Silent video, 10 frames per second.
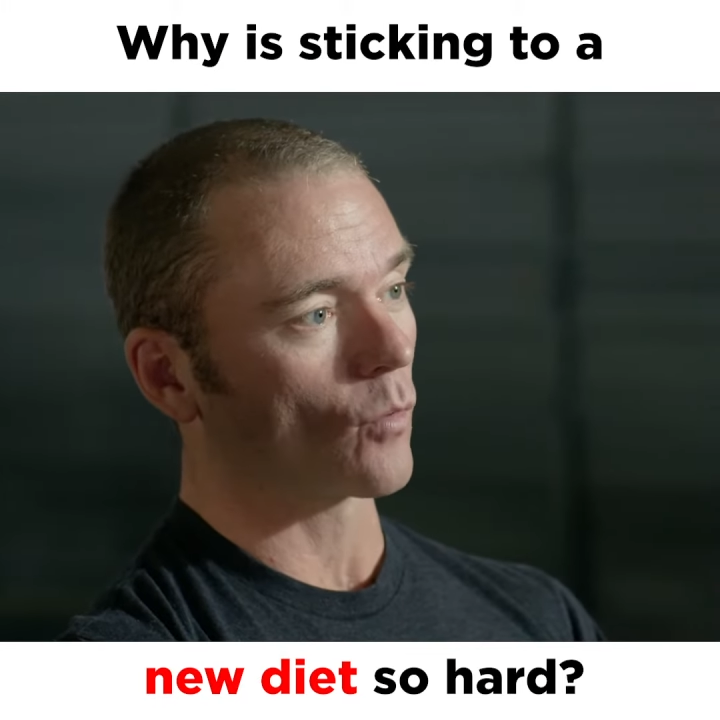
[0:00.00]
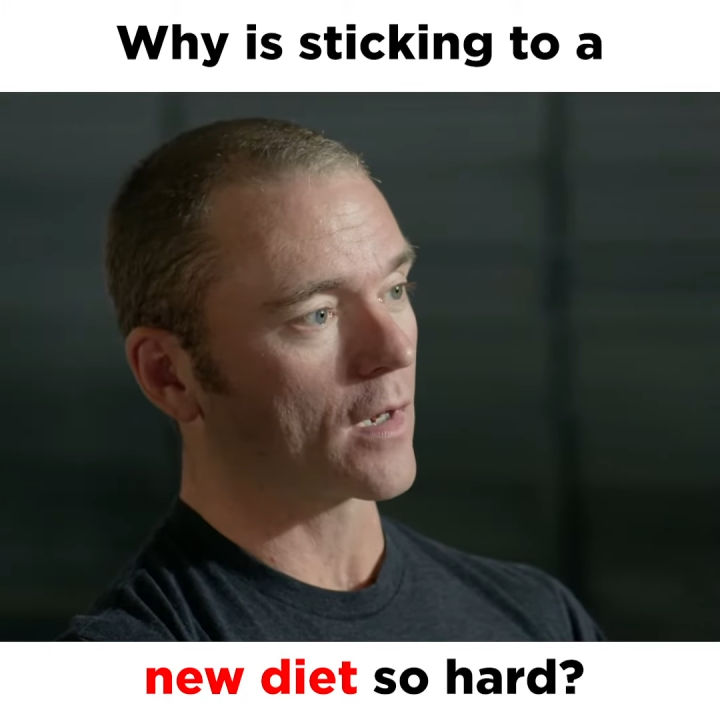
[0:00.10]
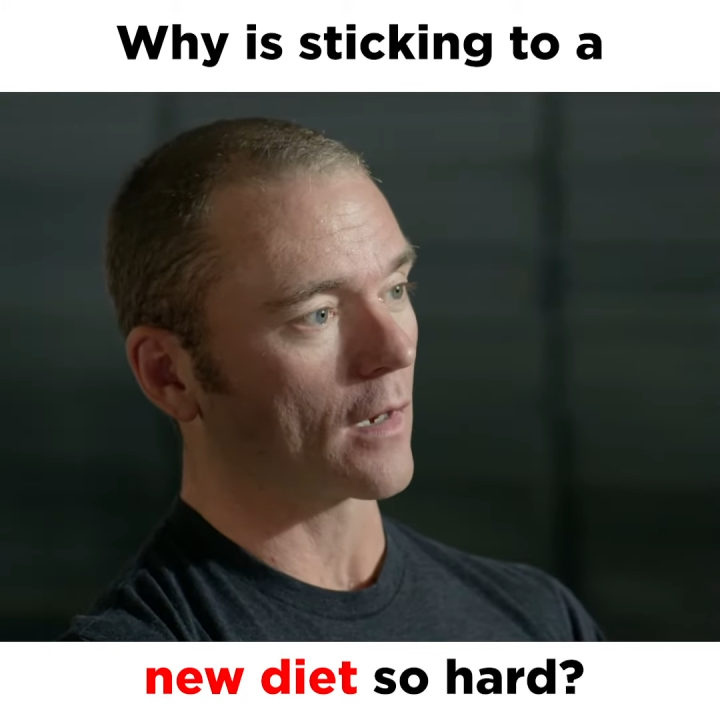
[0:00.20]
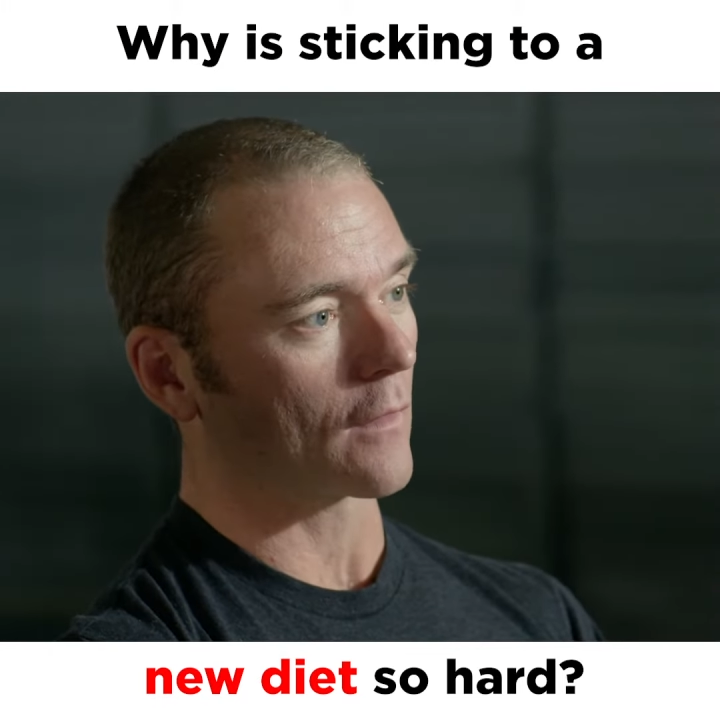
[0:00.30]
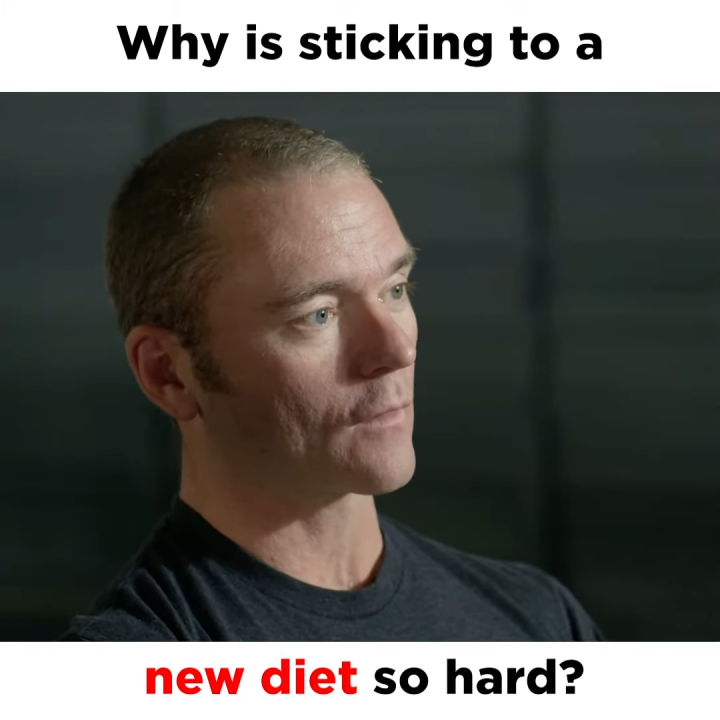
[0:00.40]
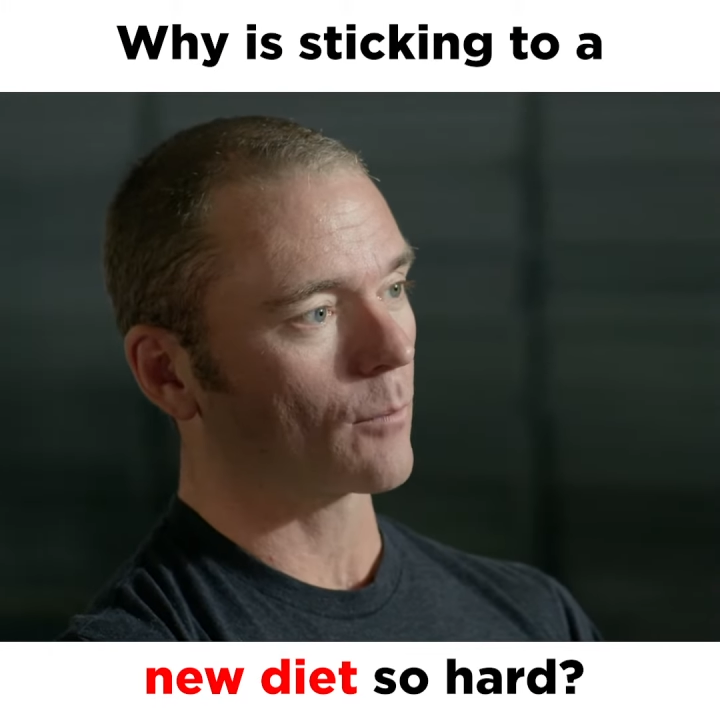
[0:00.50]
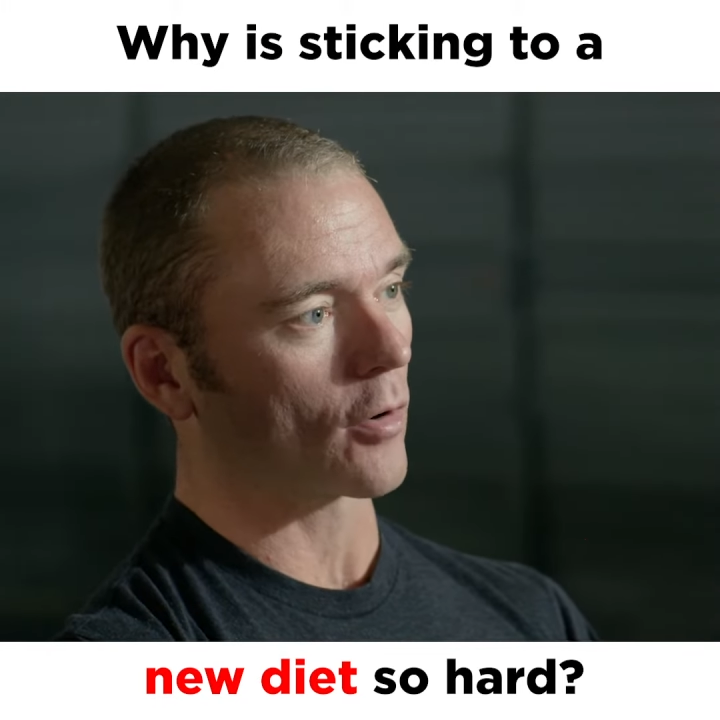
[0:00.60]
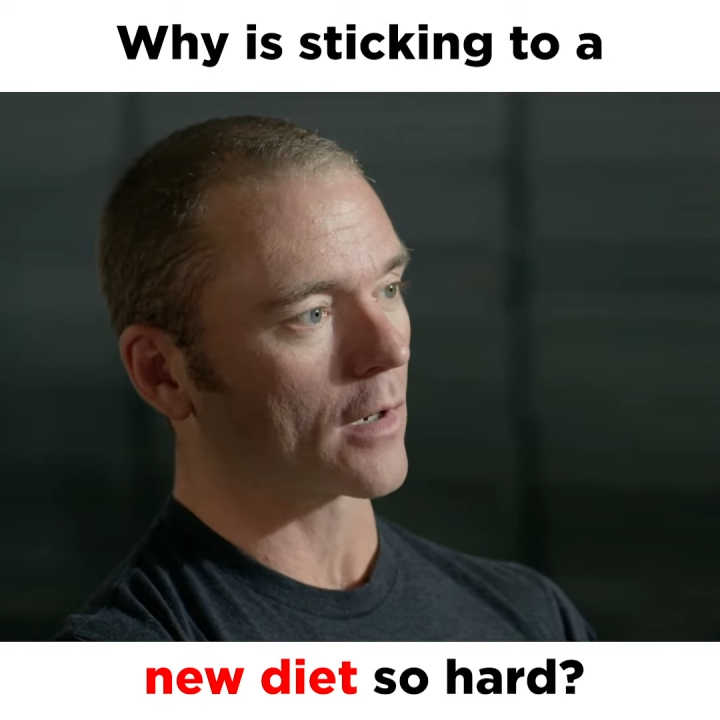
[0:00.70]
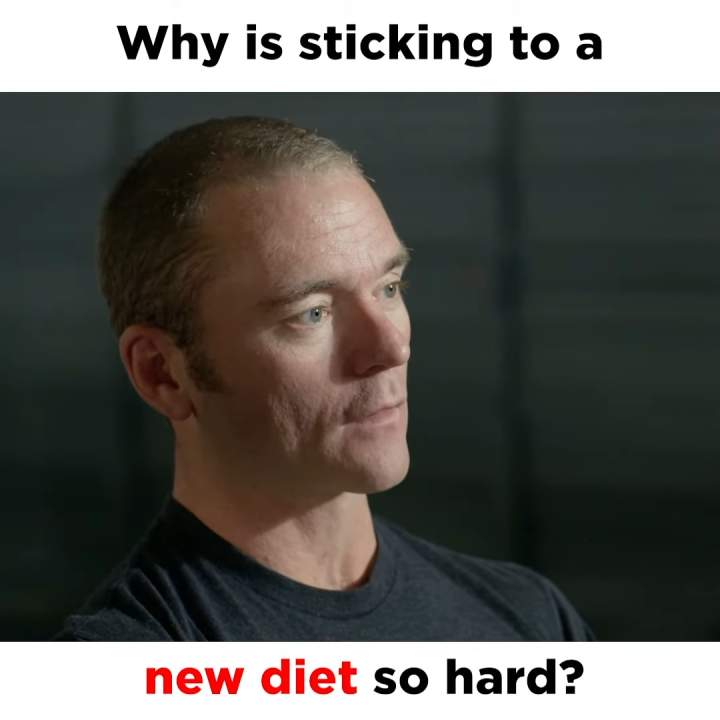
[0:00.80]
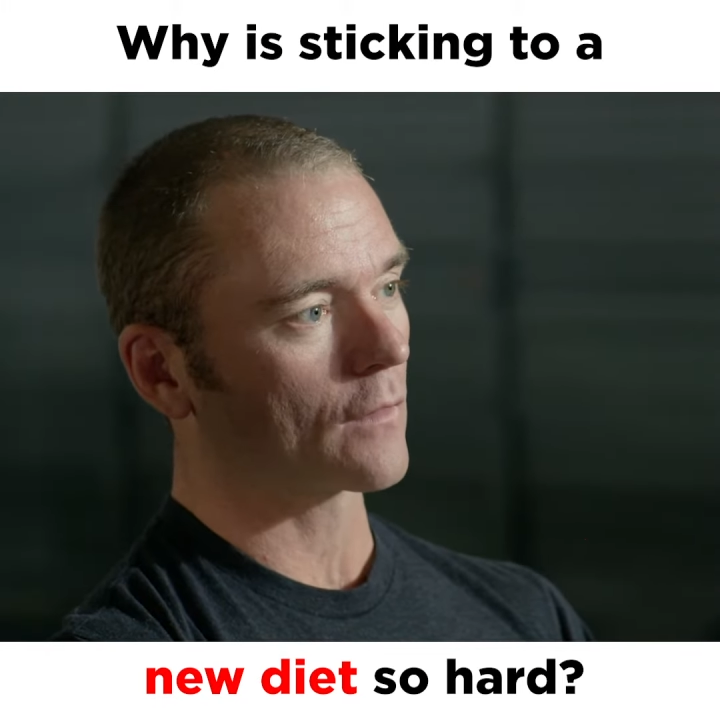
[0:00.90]
we can
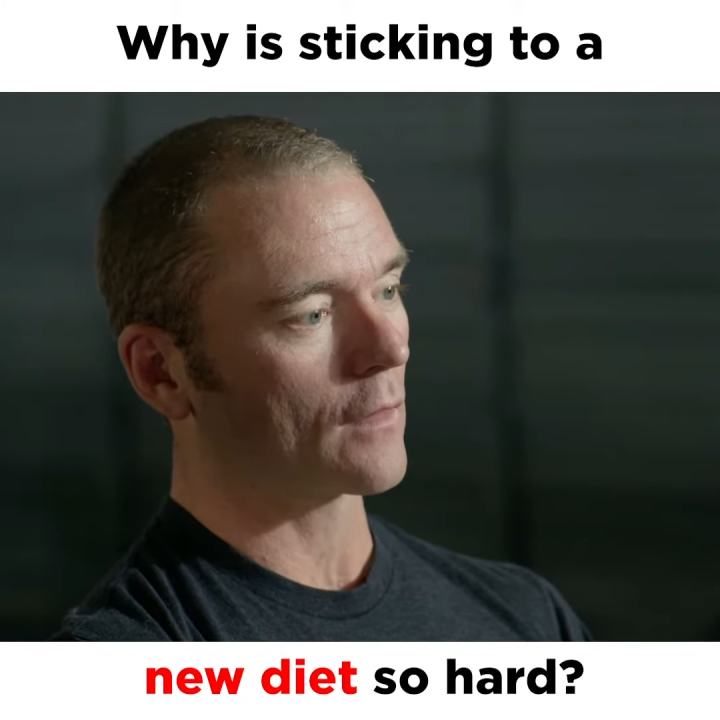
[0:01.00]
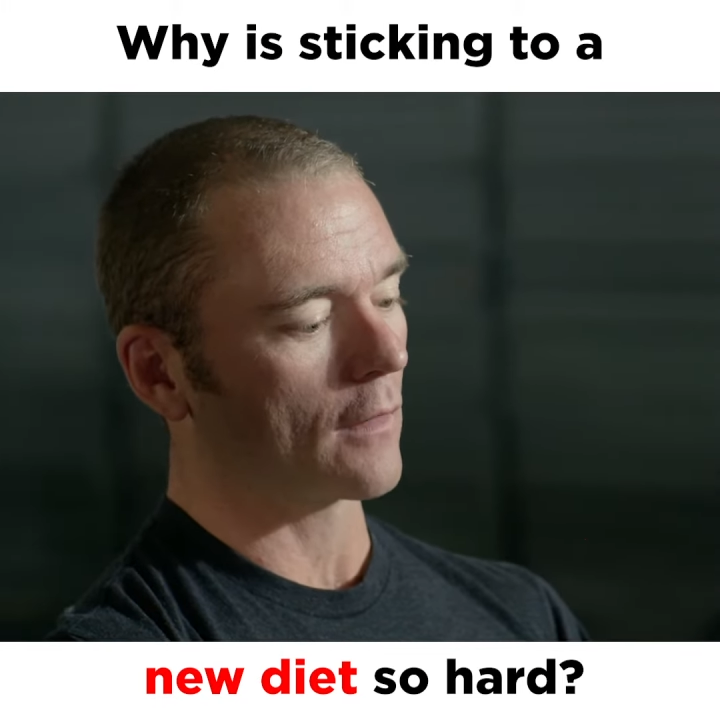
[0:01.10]
experience.